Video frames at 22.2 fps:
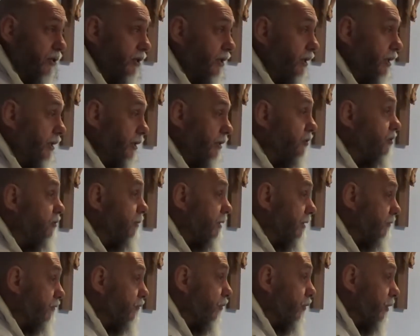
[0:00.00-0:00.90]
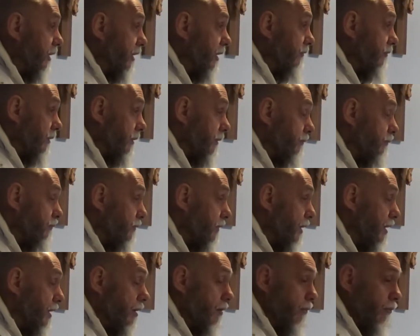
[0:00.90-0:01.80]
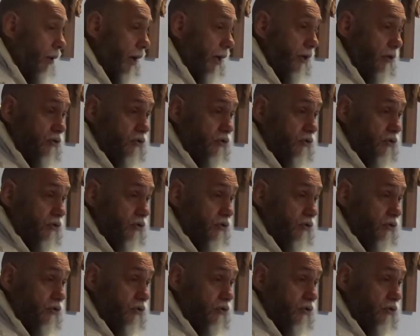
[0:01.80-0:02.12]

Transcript: he needed to be forgiven, right?